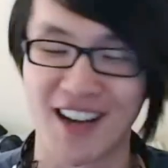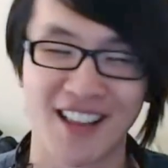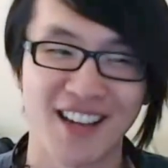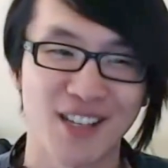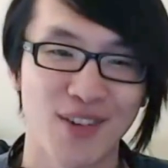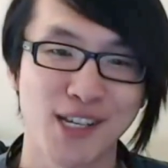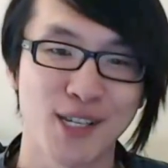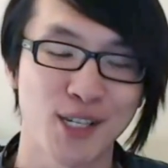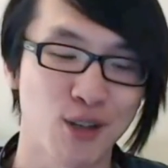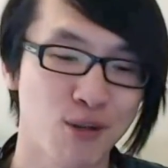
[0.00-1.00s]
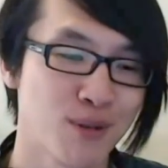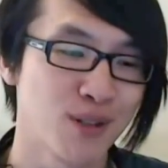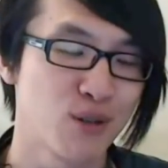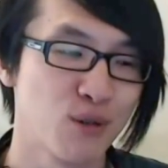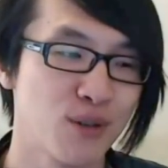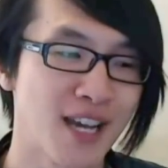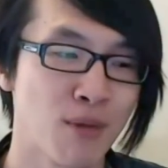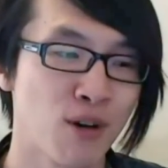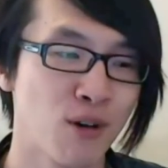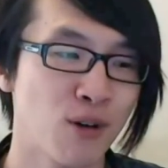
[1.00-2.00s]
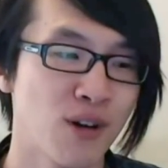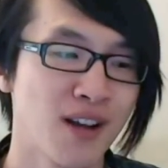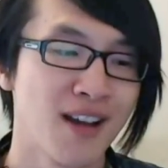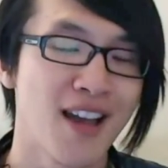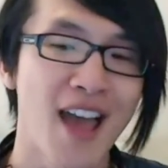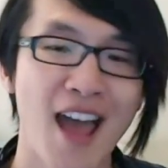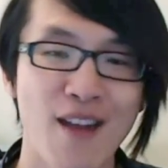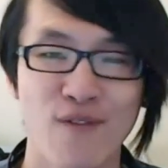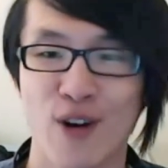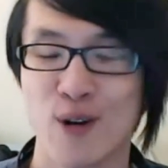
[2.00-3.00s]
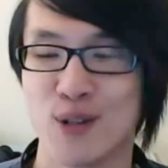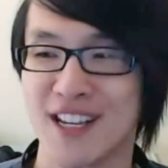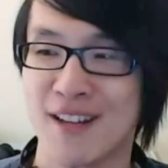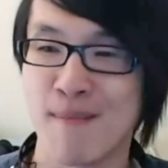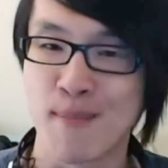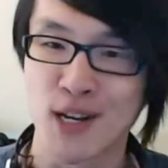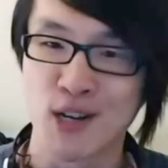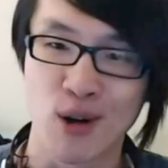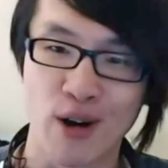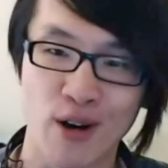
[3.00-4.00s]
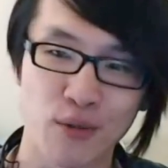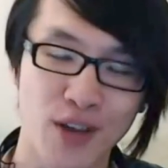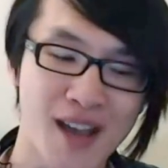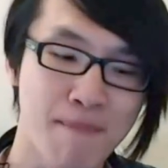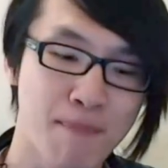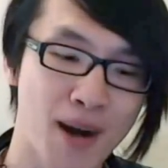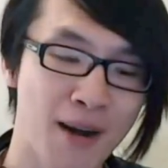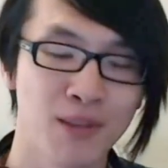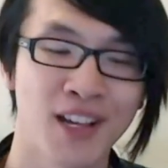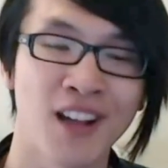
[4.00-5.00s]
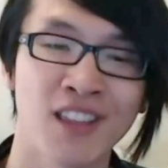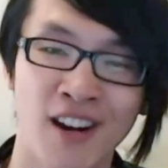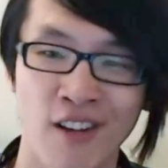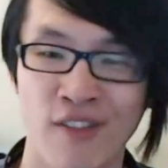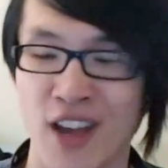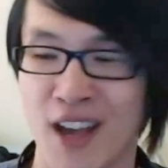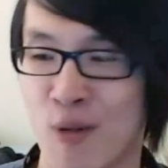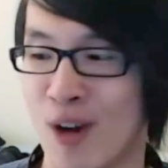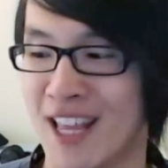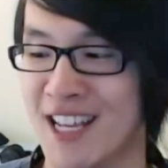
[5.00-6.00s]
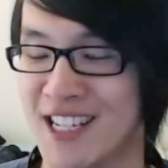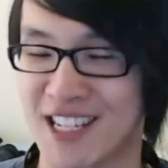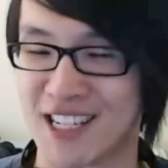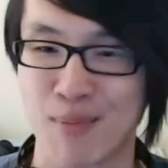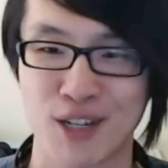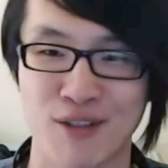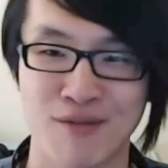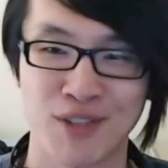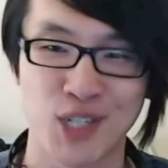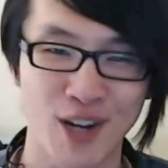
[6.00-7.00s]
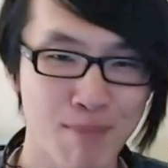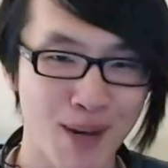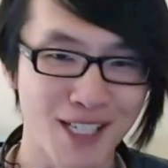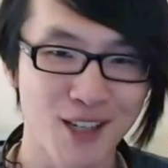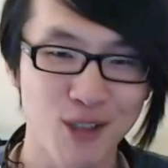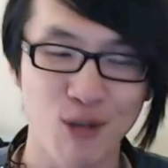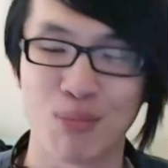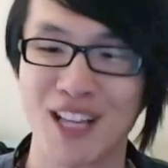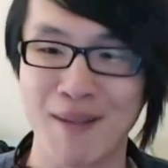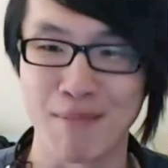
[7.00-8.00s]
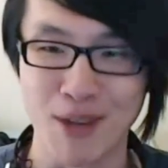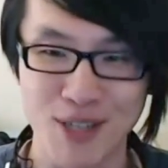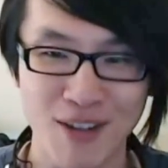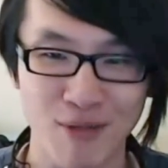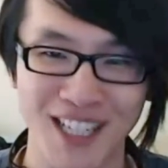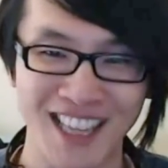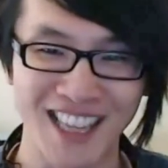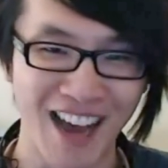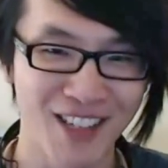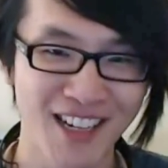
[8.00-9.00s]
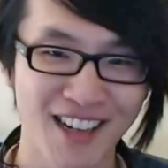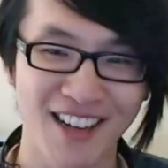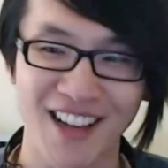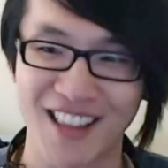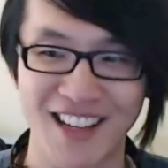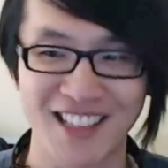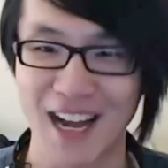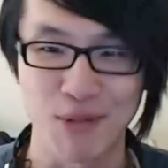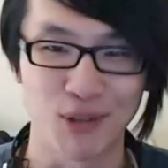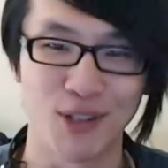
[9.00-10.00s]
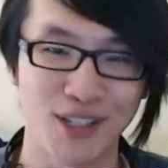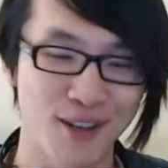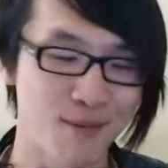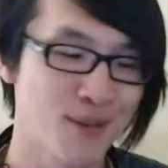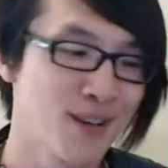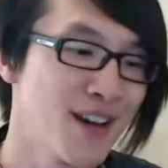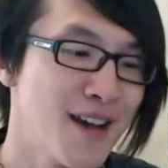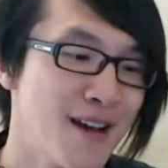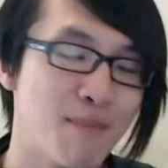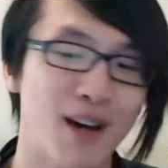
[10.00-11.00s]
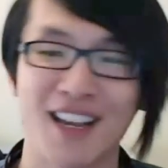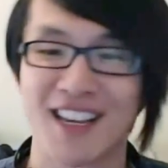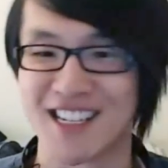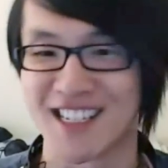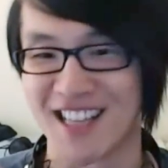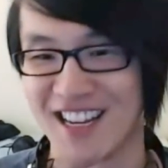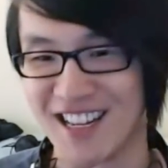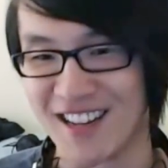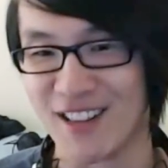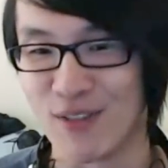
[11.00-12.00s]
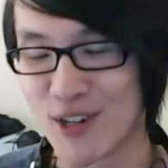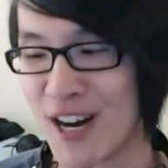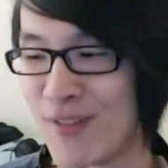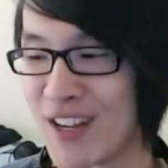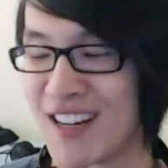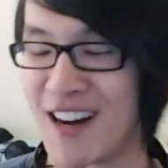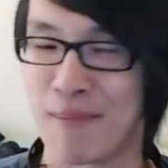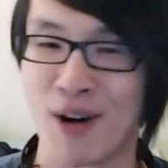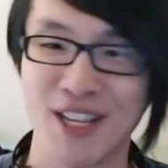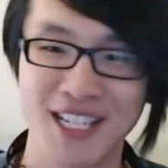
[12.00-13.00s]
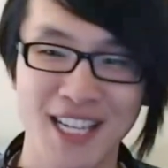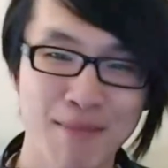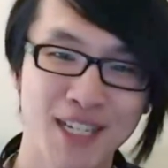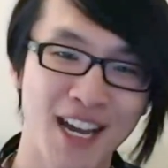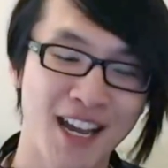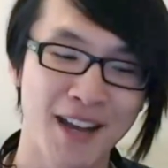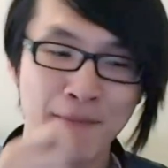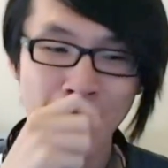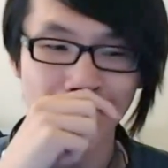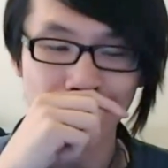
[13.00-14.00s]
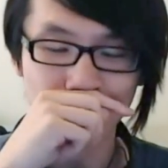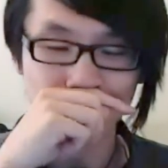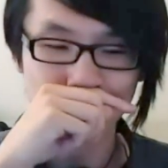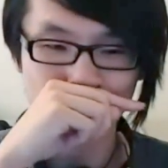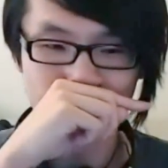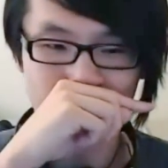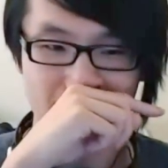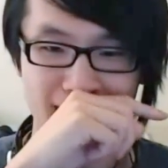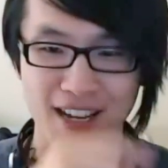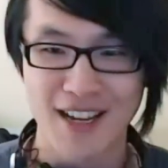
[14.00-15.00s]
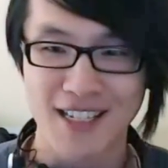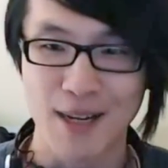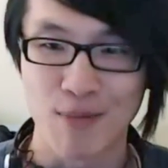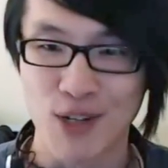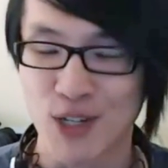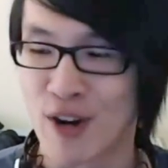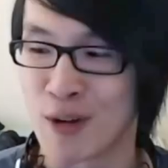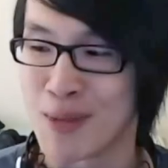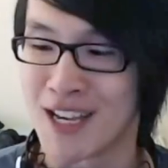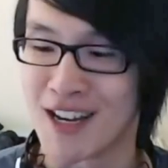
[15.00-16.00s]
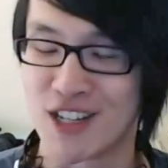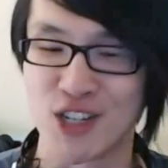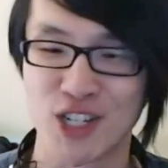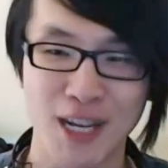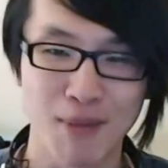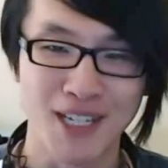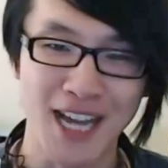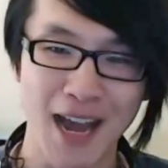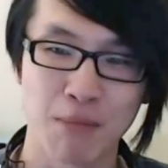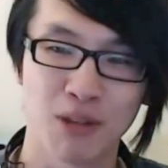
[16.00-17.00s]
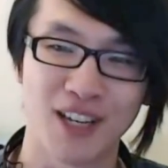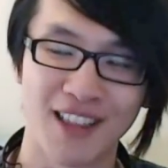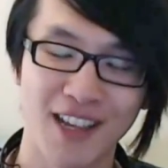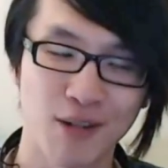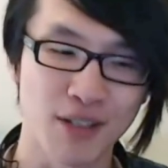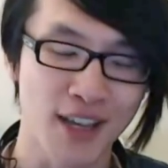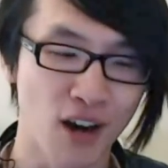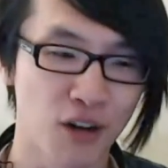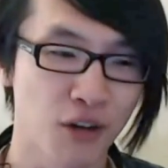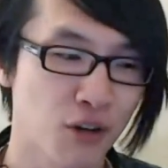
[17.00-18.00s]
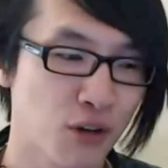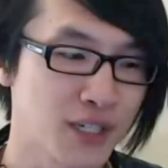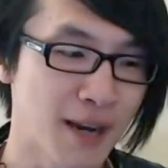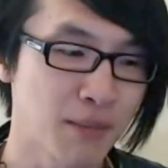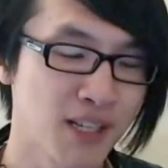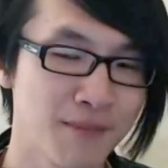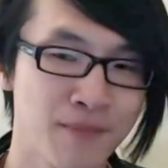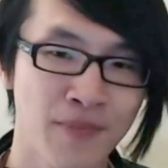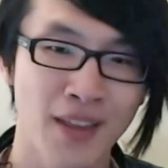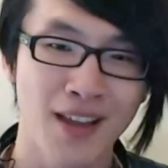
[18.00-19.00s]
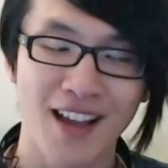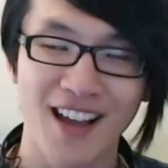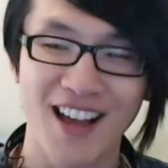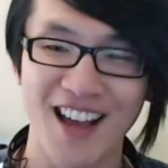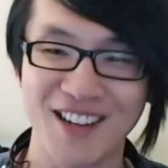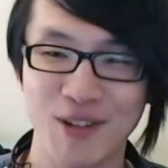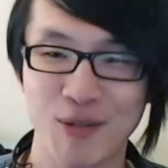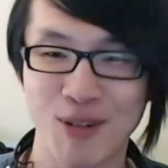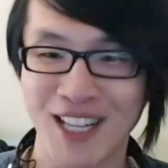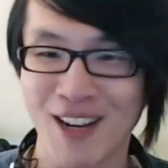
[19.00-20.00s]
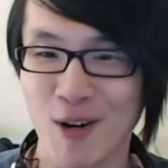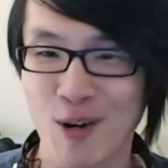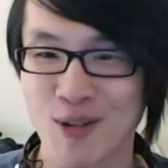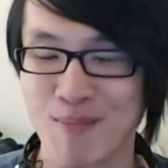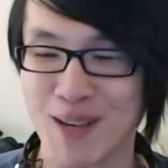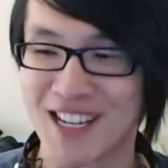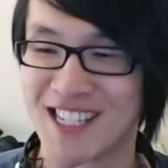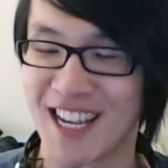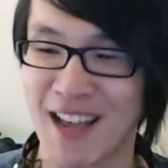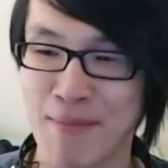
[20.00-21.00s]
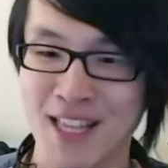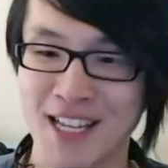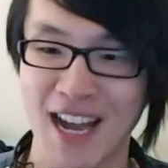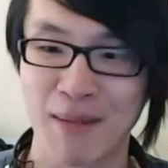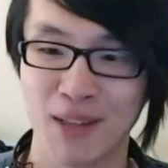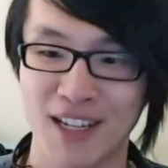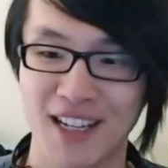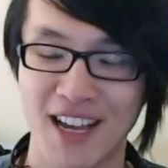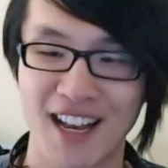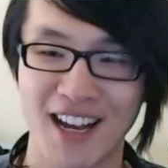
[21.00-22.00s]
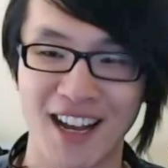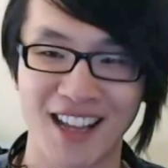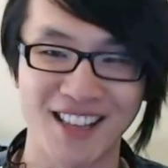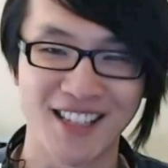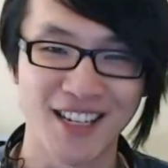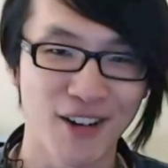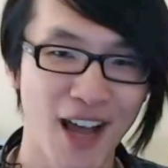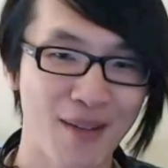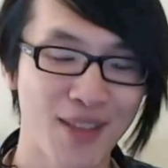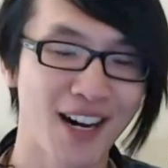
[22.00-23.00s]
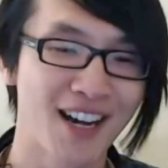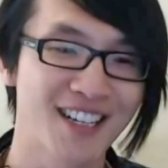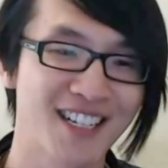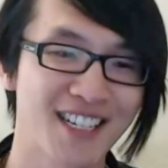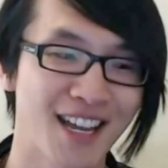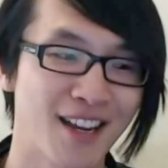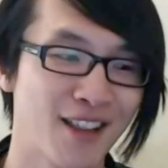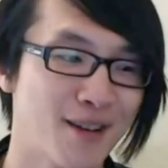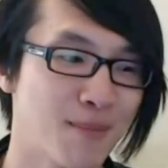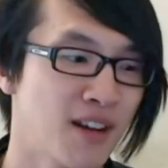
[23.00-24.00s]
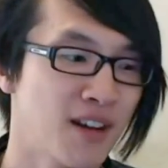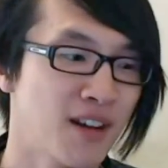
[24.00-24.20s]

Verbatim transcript: I think it's very stupid to demo headphones in the middle of a public thoroughfare where there's just a bunch of street buskers who play music really loudly. I think it's absolutely stupid, but I guess they needed the foot traffic. Um, on the same day, I also walked past someone showing me a Toshiba tablet. I think it was the Encore tablet, and it was really awkward because they gave me the tablet, and I did not have the heart to say to them,